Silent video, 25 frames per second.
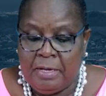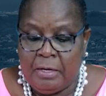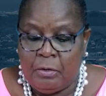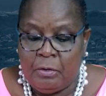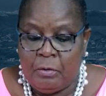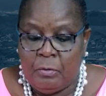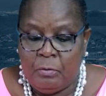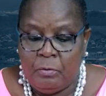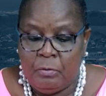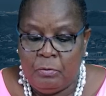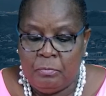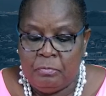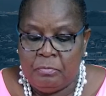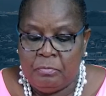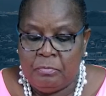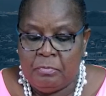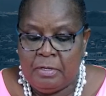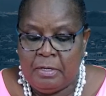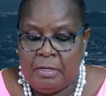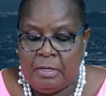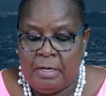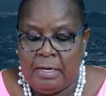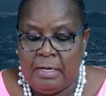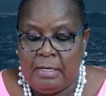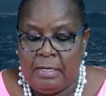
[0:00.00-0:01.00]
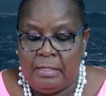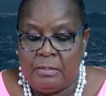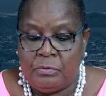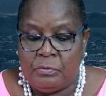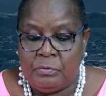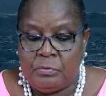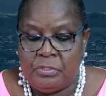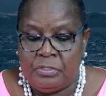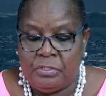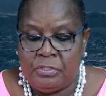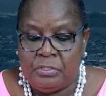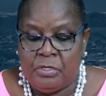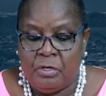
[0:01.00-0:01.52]
home. And
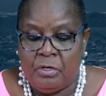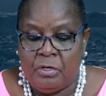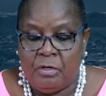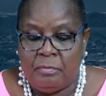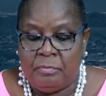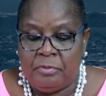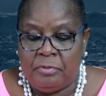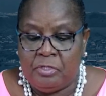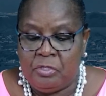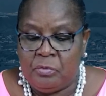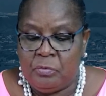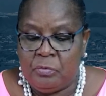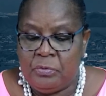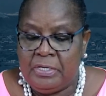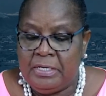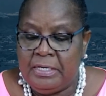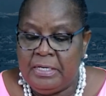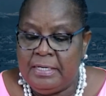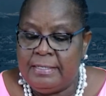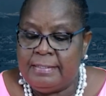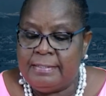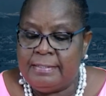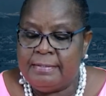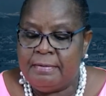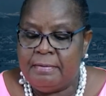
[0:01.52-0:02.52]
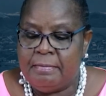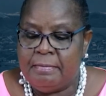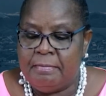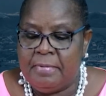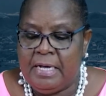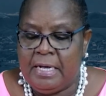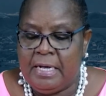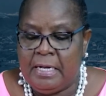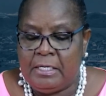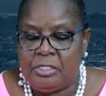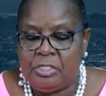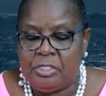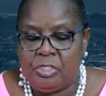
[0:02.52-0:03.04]
we saw between
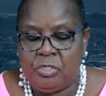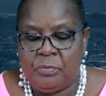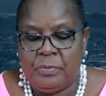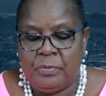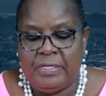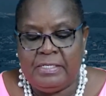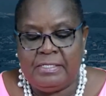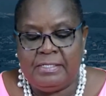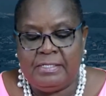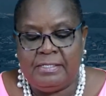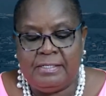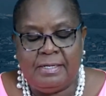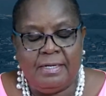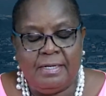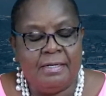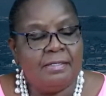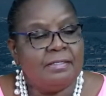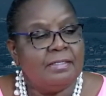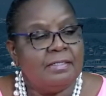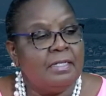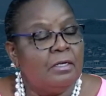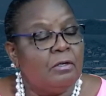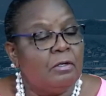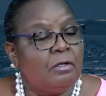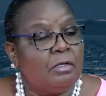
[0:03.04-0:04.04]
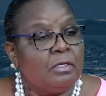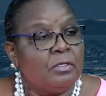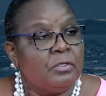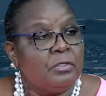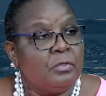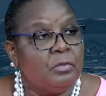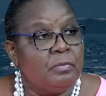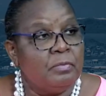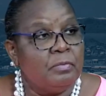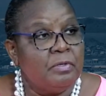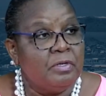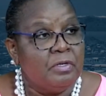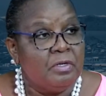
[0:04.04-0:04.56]
March 26th and
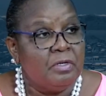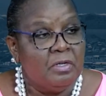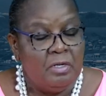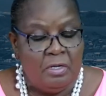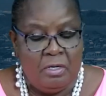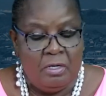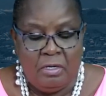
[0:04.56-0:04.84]
October